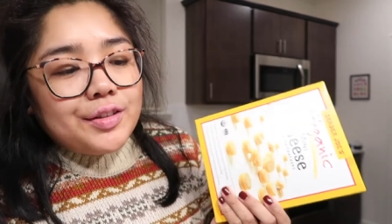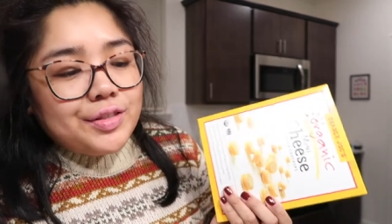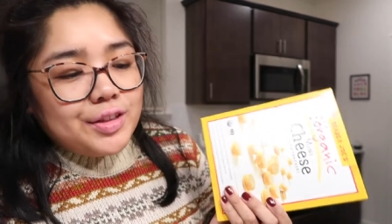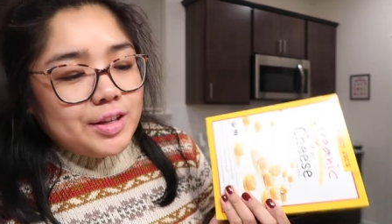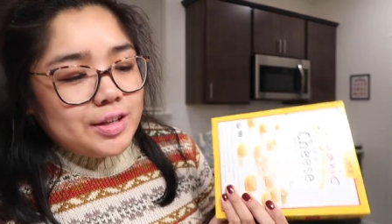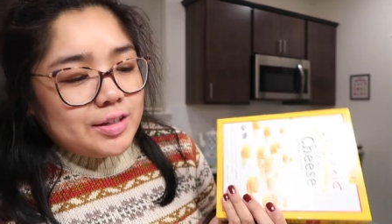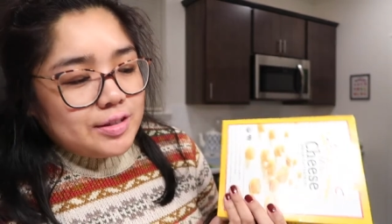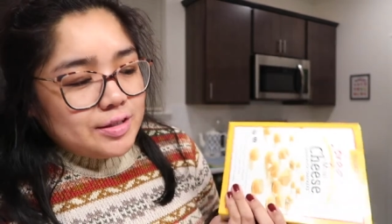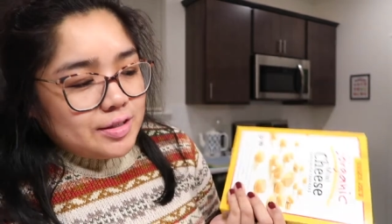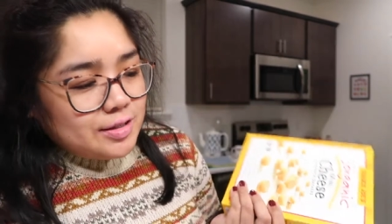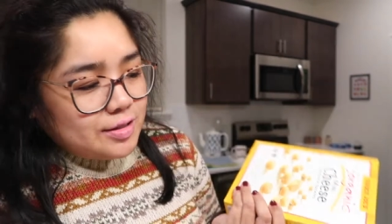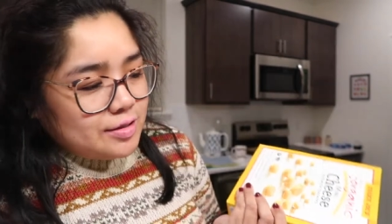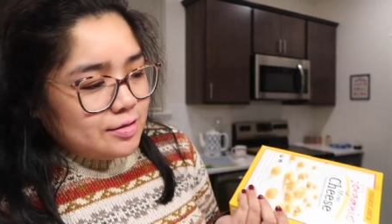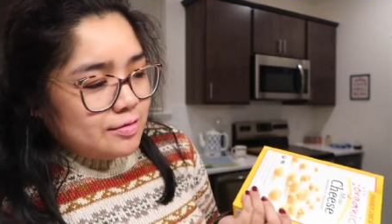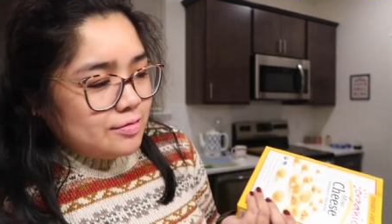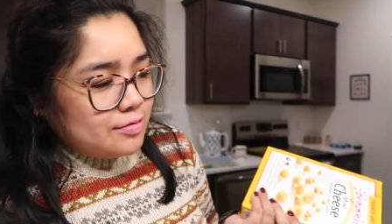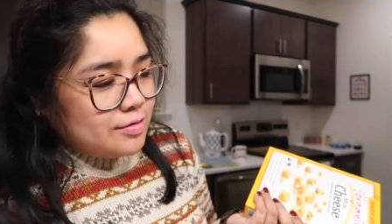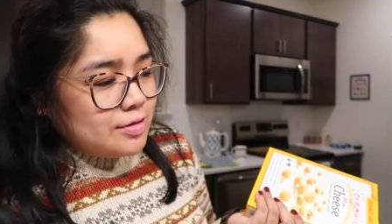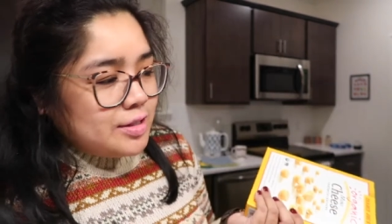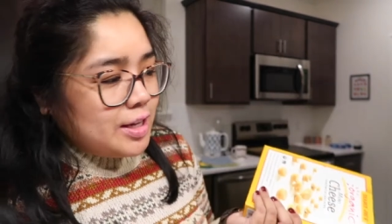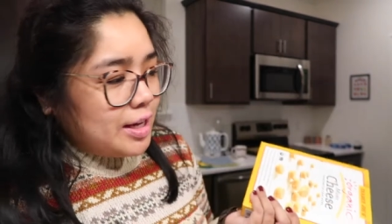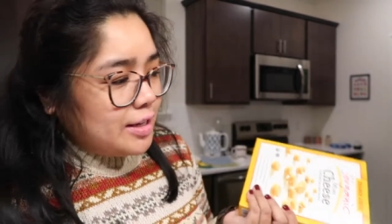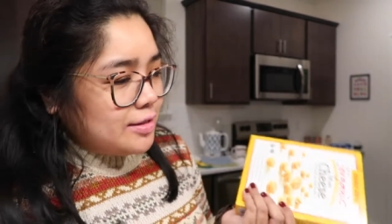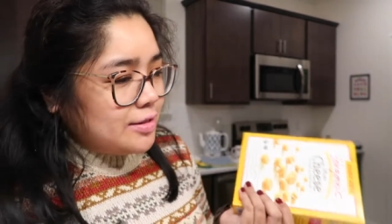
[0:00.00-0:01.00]
These
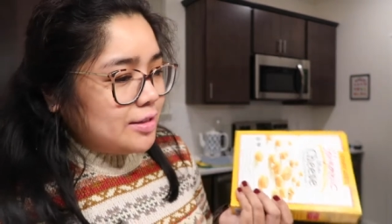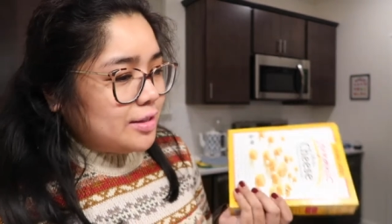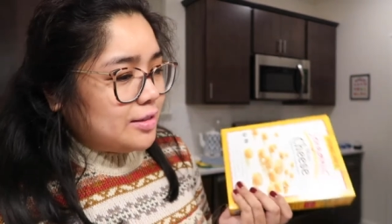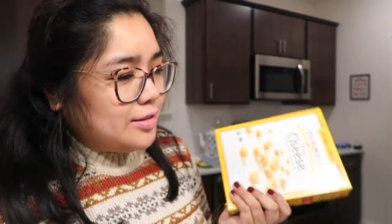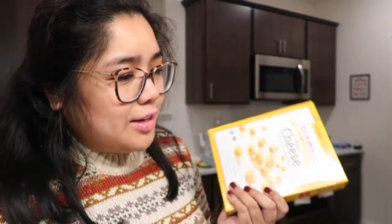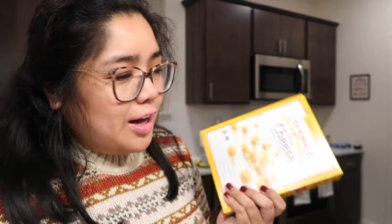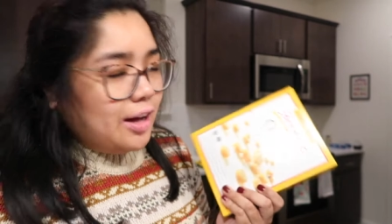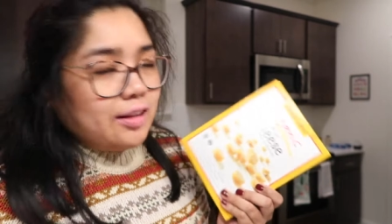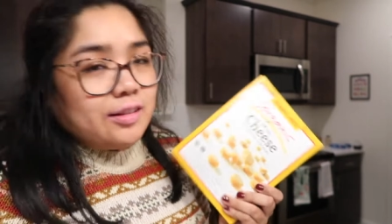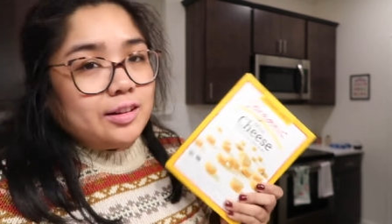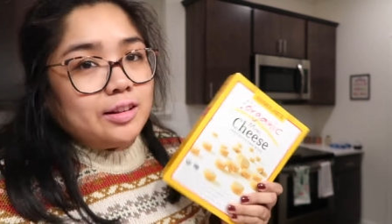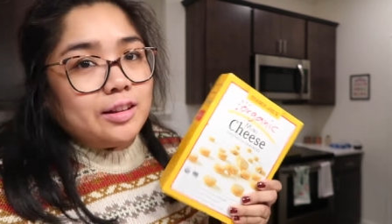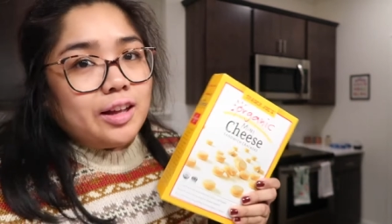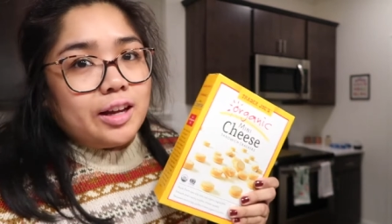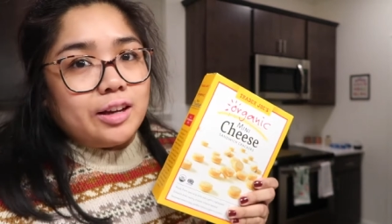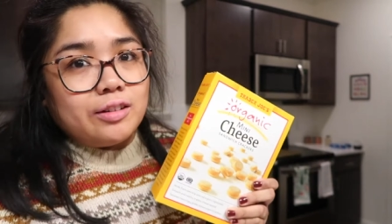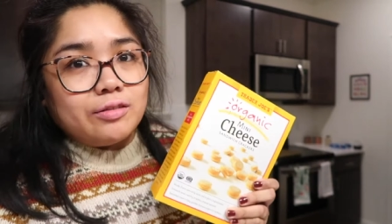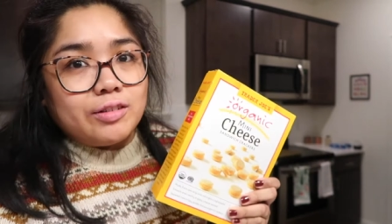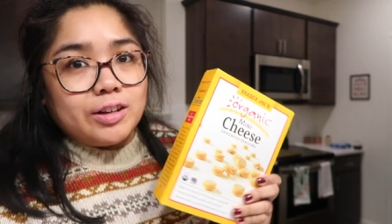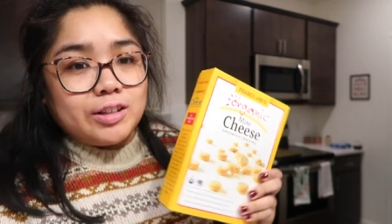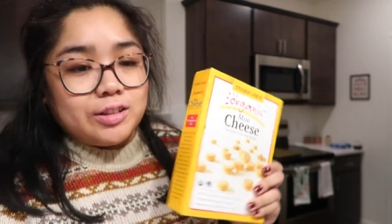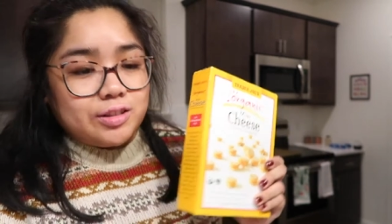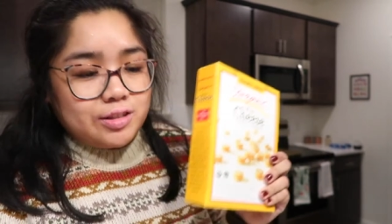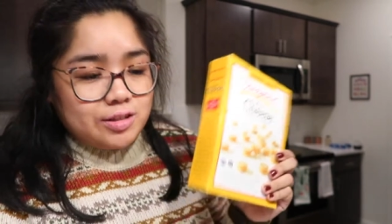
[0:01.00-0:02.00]
taste exactly like
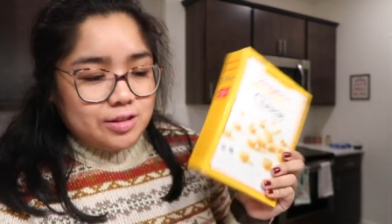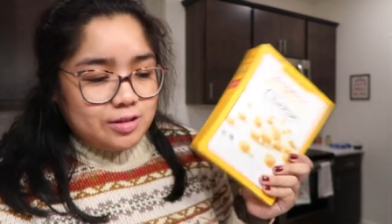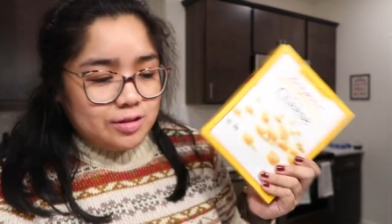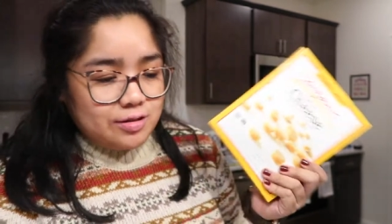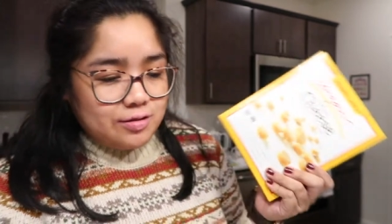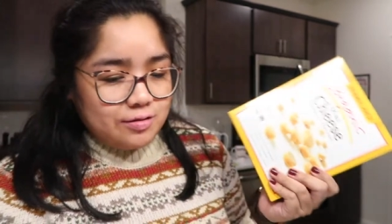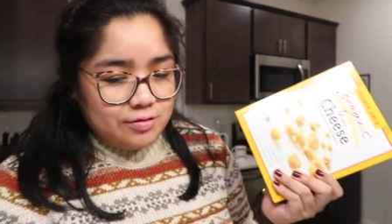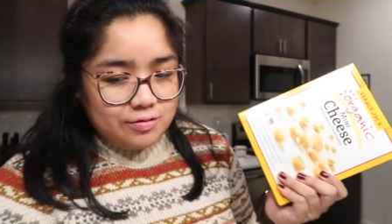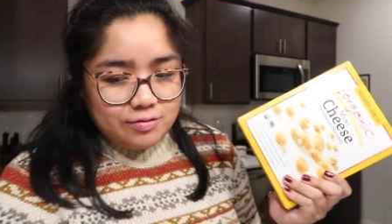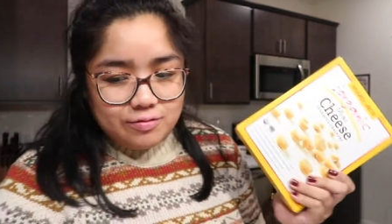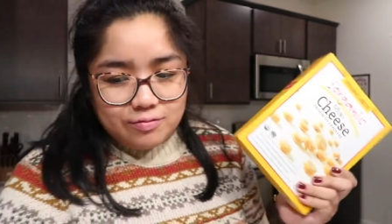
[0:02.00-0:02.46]
Ritz